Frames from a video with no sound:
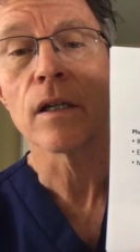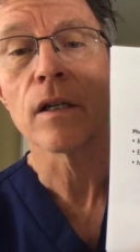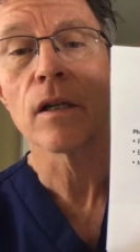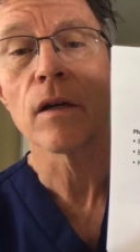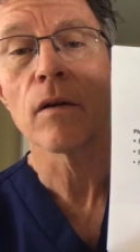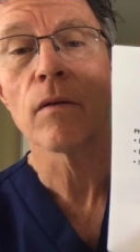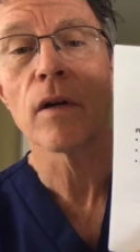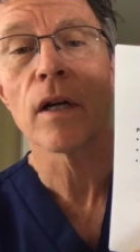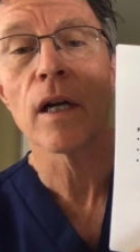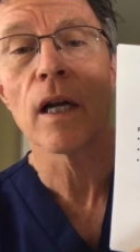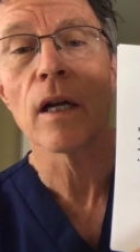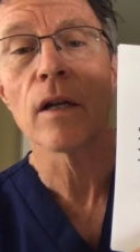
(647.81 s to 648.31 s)

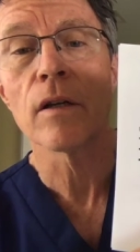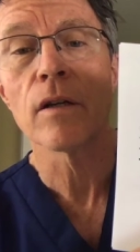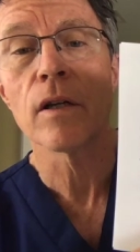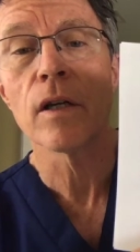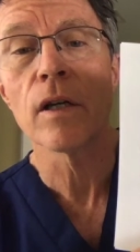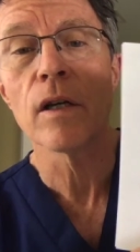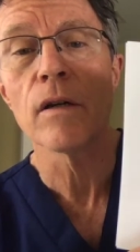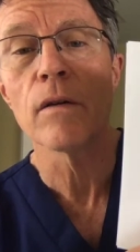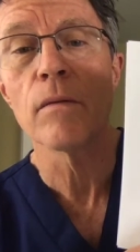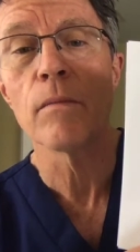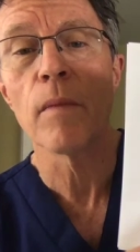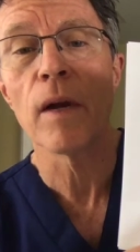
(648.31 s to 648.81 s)
So we got
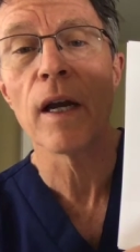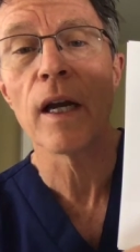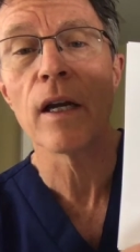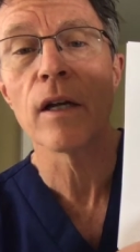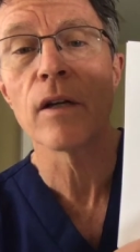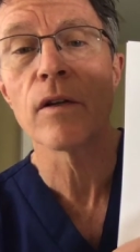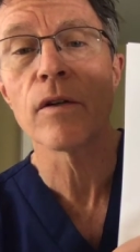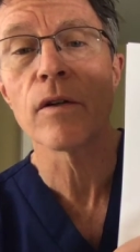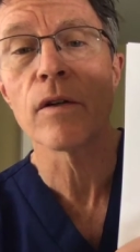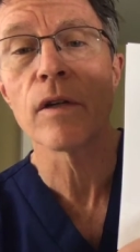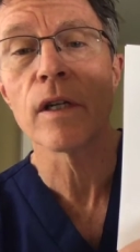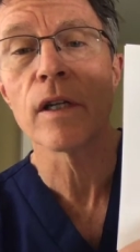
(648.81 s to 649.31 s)
two
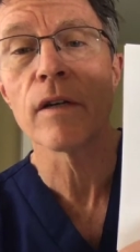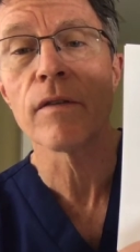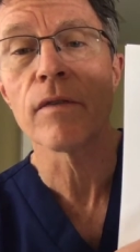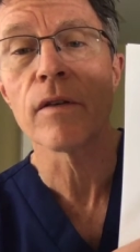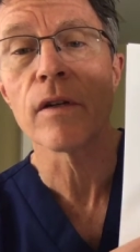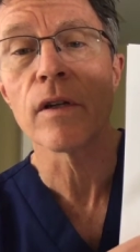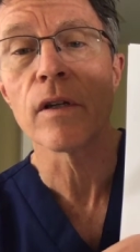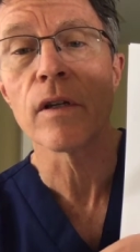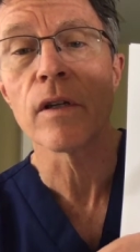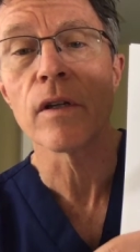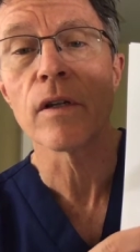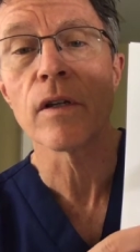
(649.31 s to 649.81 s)
major
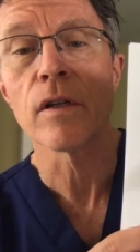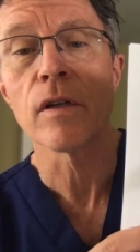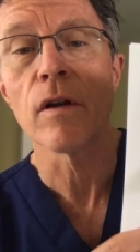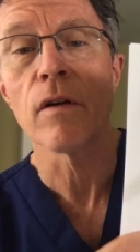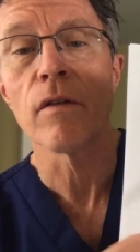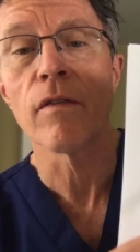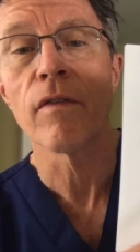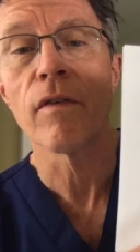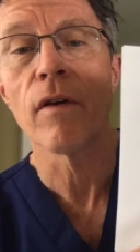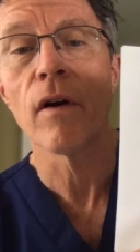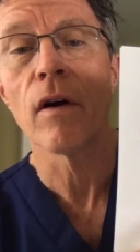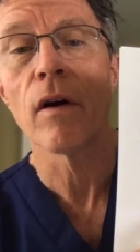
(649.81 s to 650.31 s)
differences so
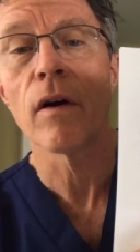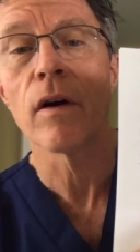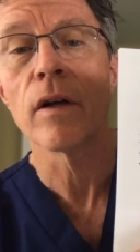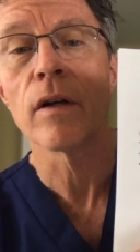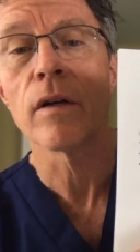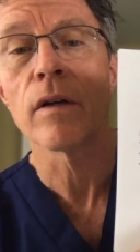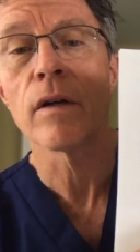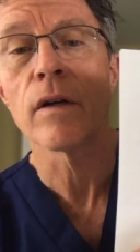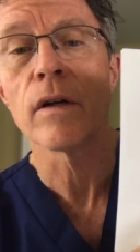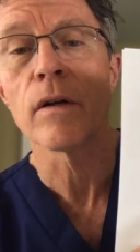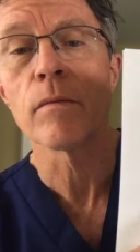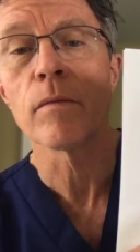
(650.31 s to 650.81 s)
far in
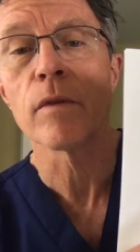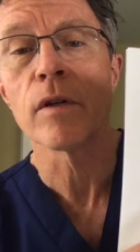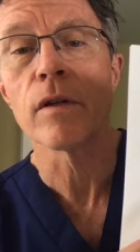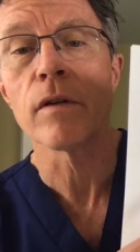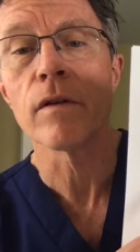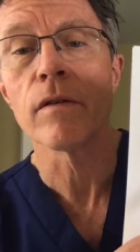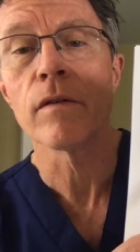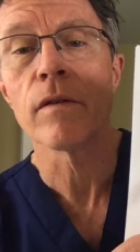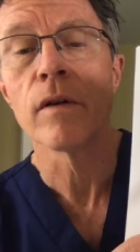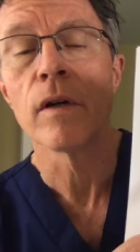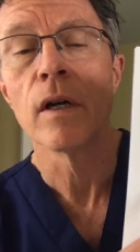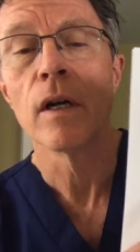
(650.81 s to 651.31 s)
terms
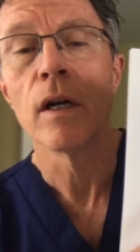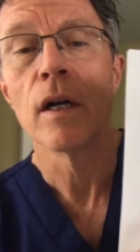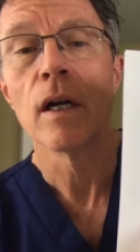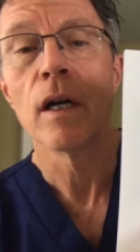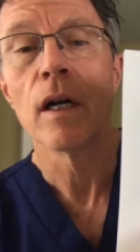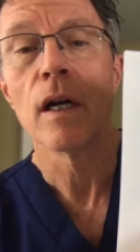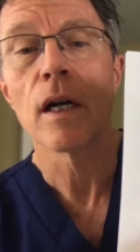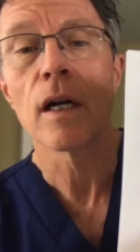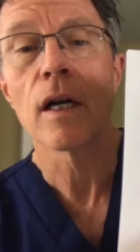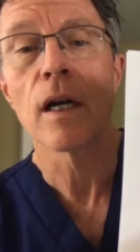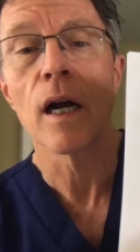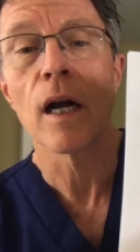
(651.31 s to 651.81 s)
of
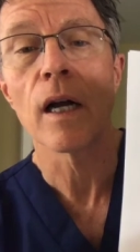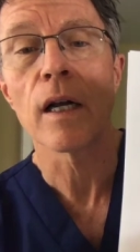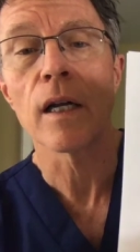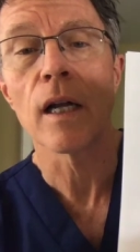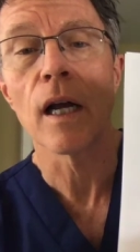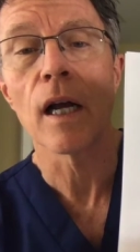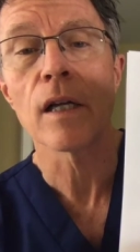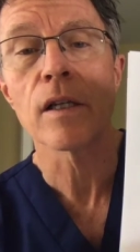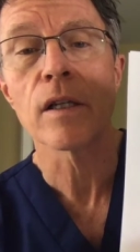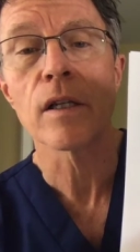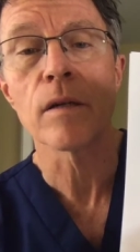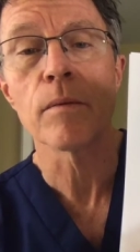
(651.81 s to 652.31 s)
a
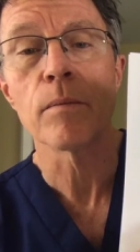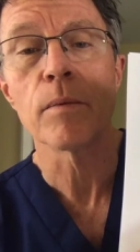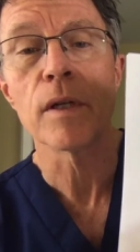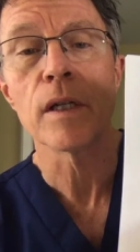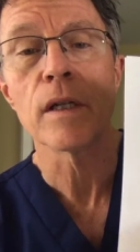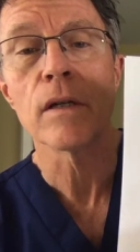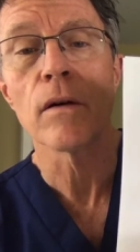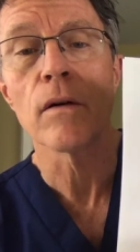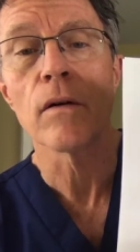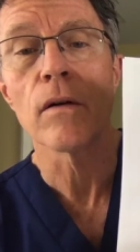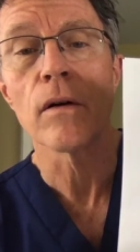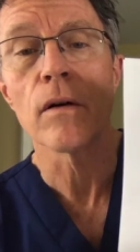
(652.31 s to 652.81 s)

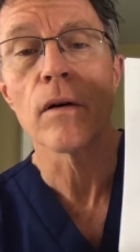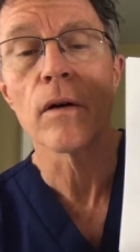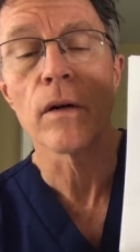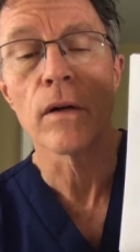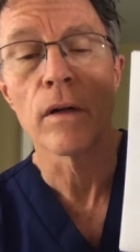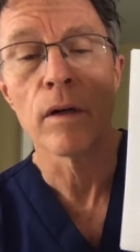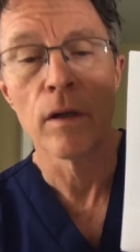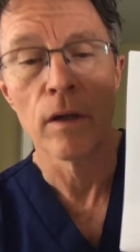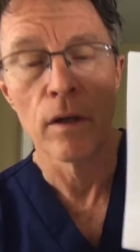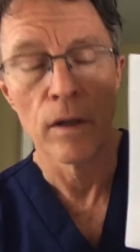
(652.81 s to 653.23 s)
cognoscopy or